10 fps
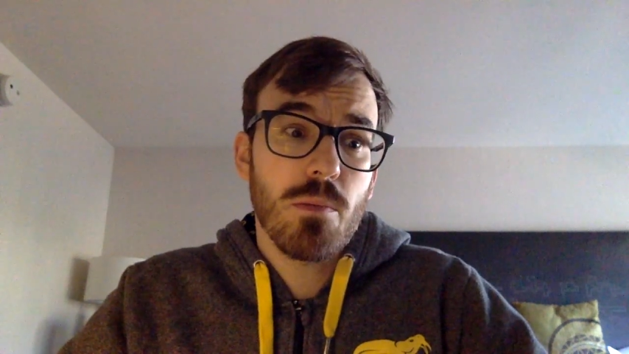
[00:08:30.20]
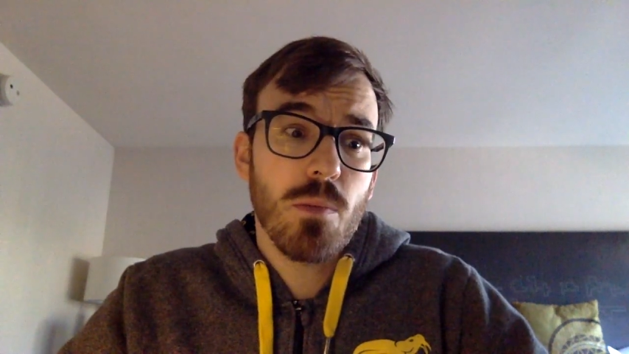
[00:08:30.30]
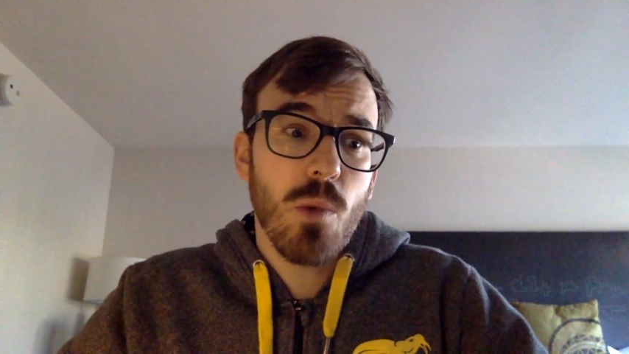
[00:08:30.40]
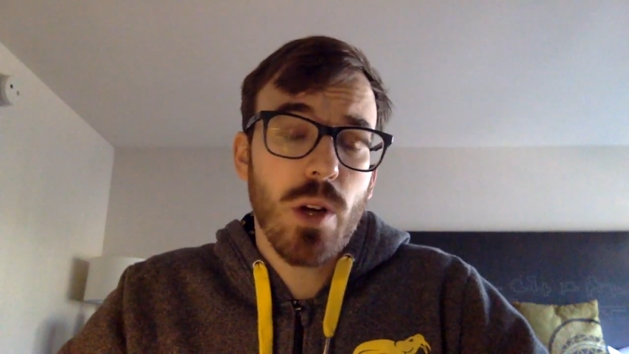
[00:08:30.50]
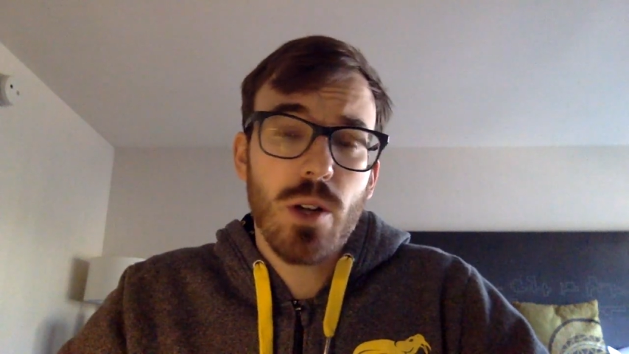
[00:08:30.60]

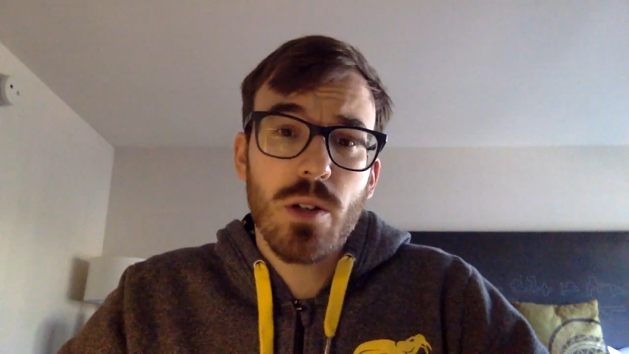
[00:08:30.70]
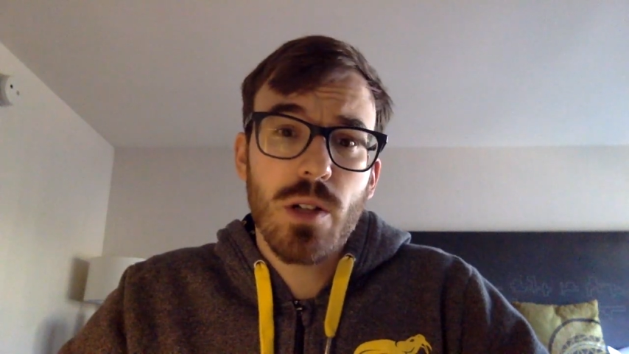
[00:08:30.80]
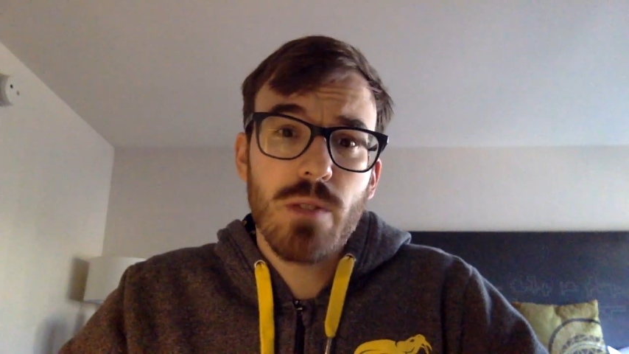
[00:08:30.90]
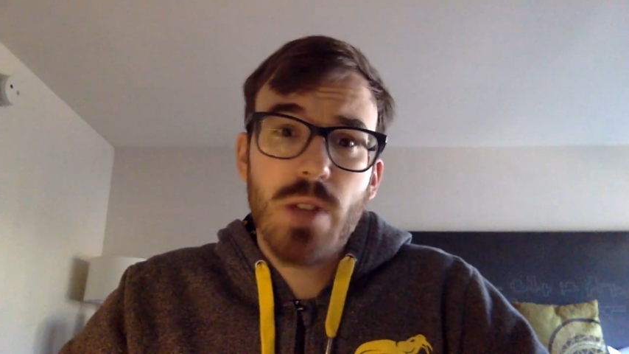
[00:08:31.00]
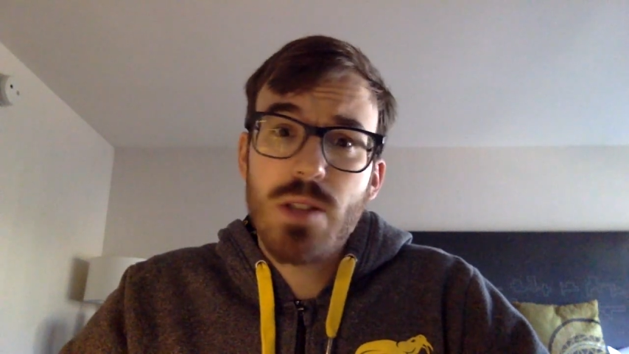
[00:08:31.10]
We're
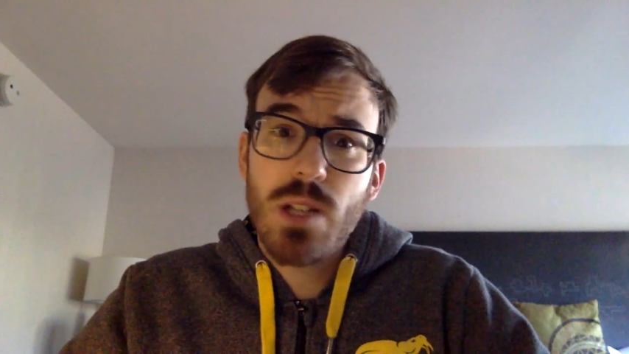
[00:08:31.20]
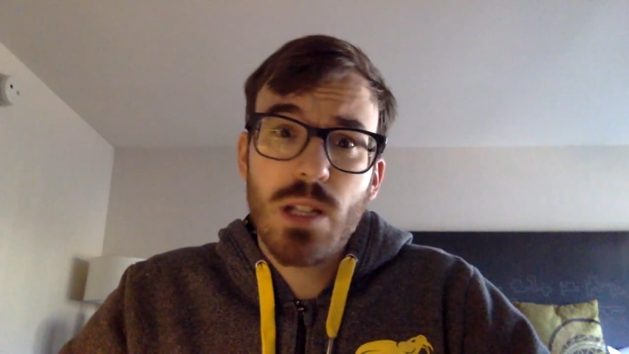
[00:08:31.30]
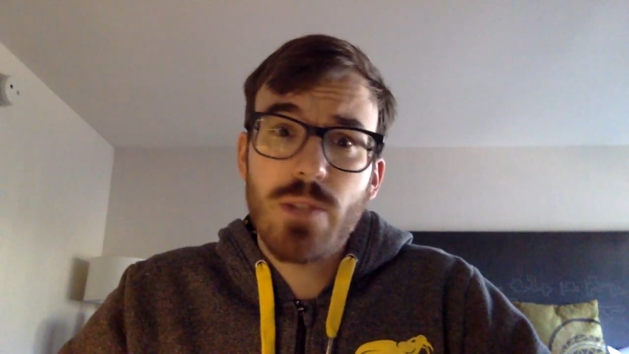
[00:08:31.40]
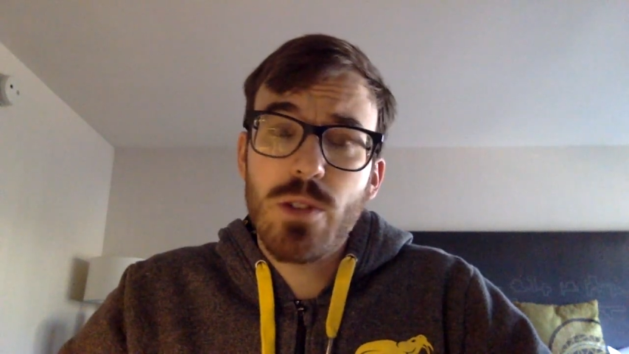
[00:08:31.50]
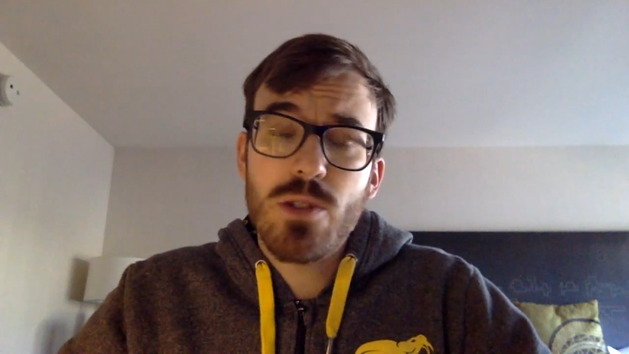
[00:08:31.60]
investing
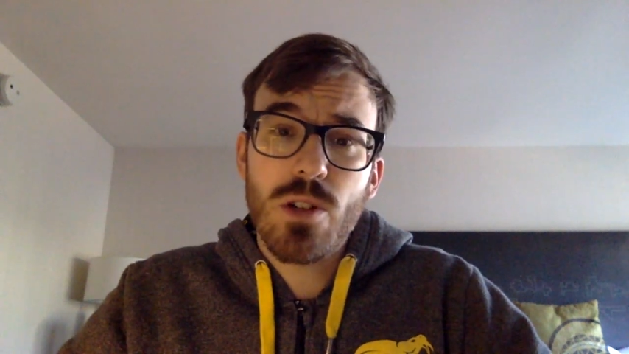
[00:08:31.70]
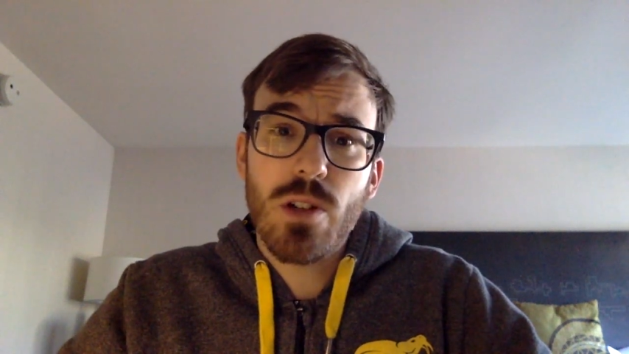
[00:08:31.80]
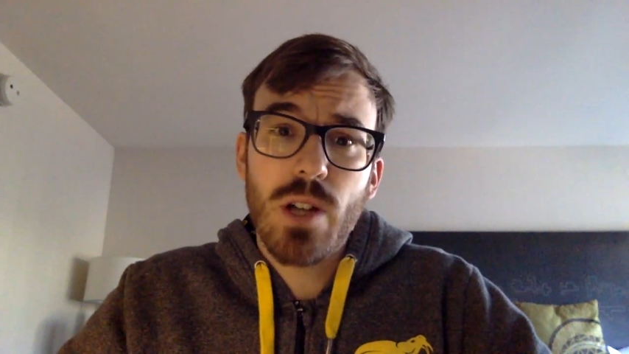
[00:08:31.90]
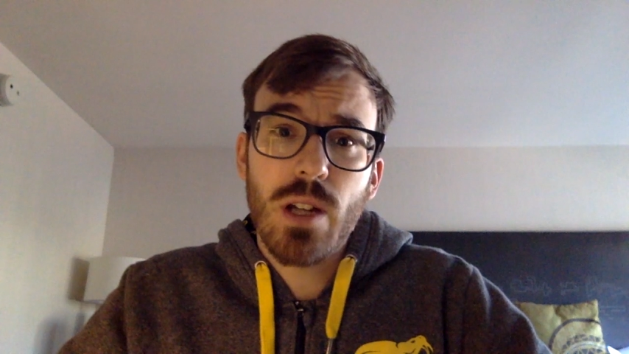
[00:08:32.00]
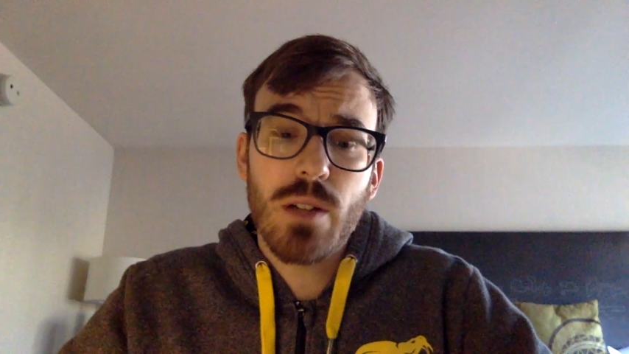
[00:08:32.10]
in the
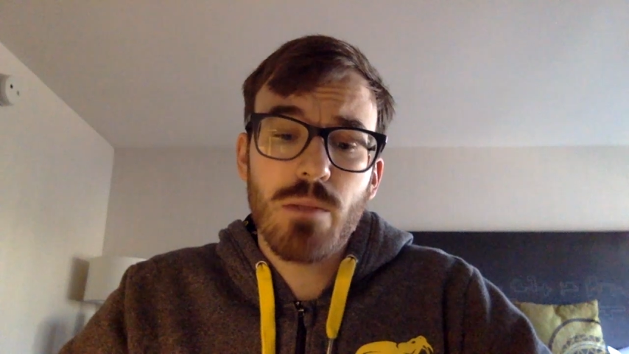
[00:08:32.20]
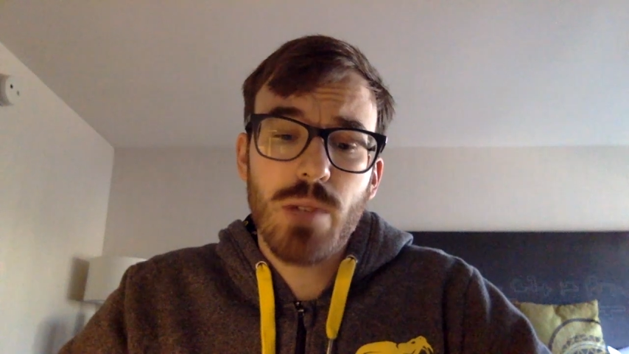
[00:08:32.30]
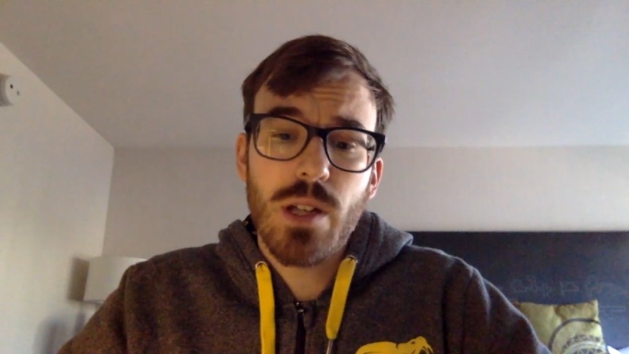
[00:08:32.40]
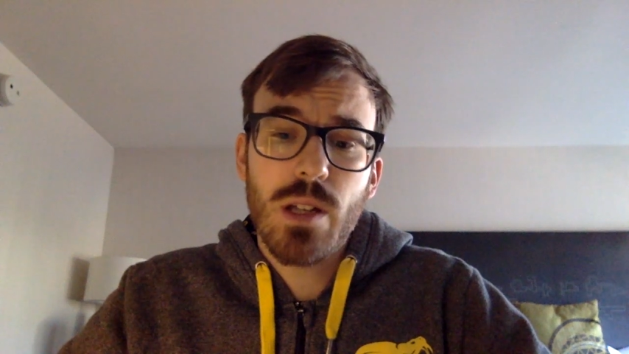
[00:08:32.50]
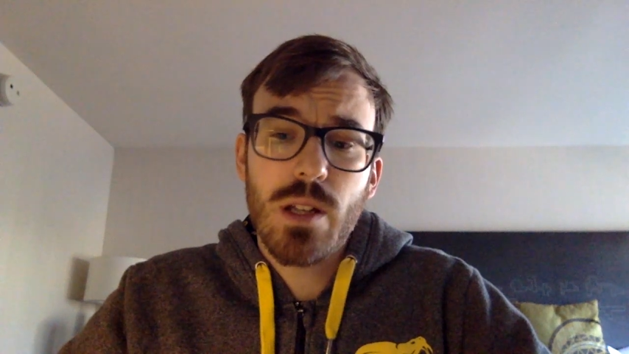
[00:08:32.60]
future, and we